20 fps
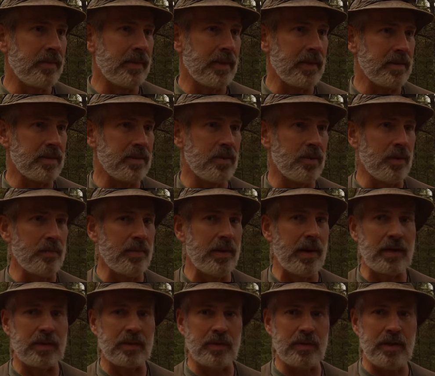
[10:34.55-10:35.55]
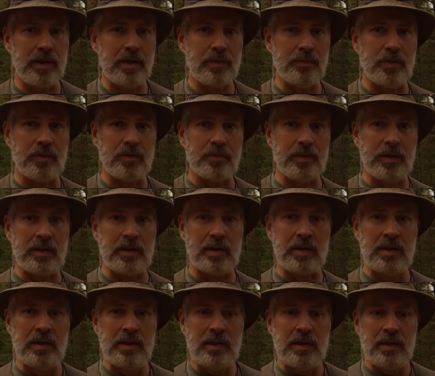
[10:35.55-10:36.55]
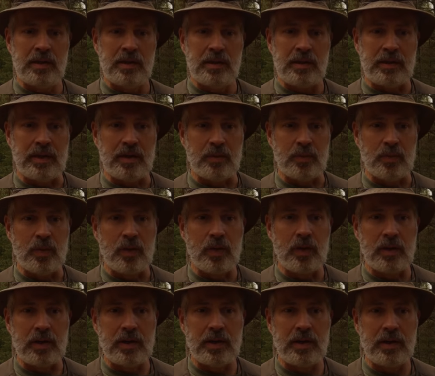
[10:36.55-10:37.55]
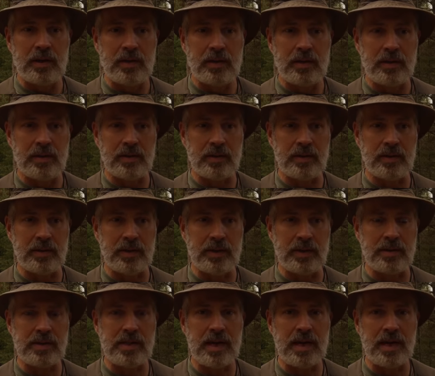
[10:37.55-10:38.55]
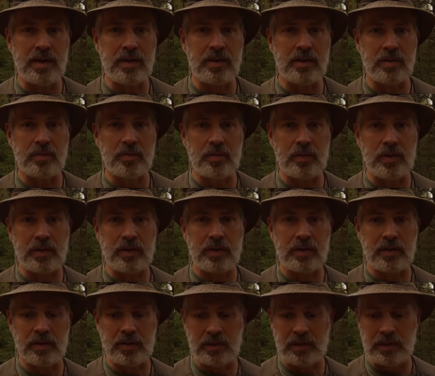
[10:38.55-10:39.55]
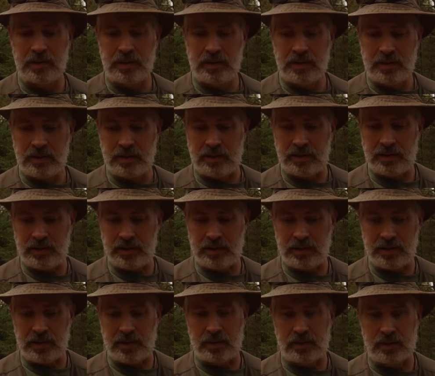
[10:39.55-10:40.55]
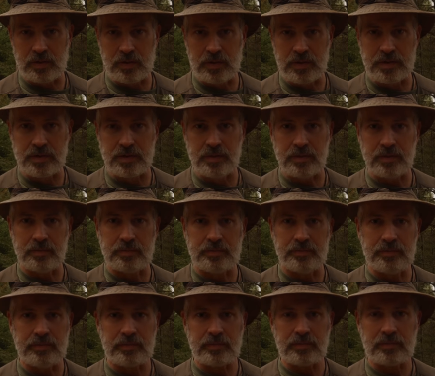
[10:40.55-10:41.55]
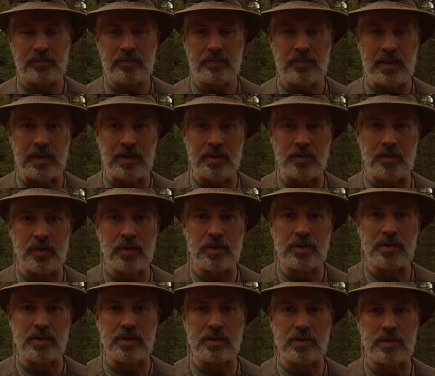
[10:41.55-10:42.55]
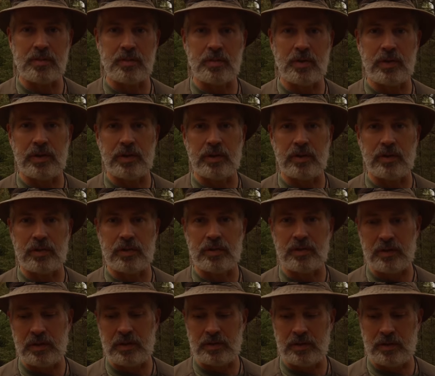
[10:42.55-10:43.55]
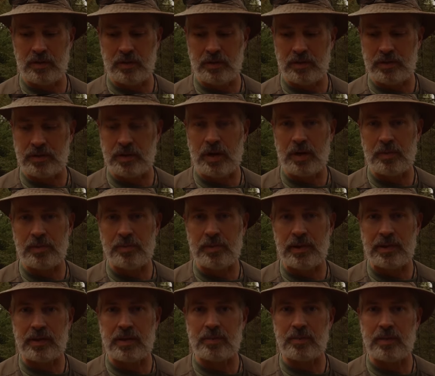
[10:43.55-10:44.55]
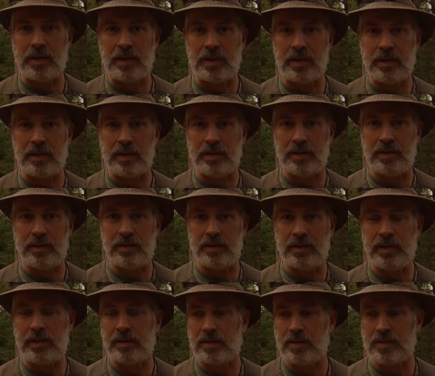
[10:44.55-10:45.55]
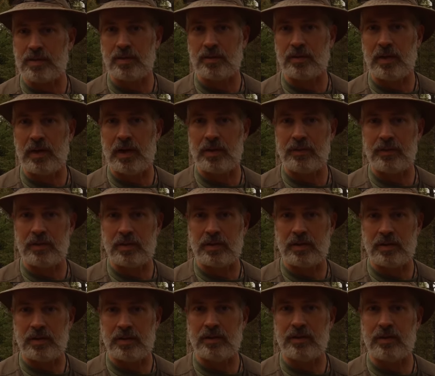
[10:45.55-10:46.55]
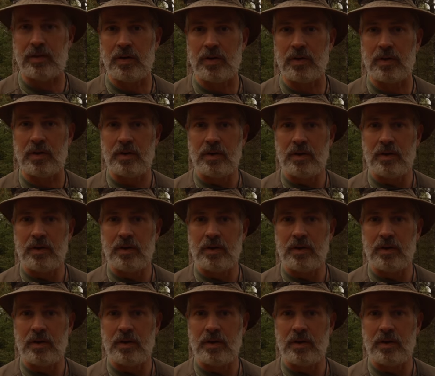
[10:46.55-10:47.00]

this sort of back to land movement can work in tandem with the now traditional work system, where you go to a job, you make your money that you need to survive and to live on,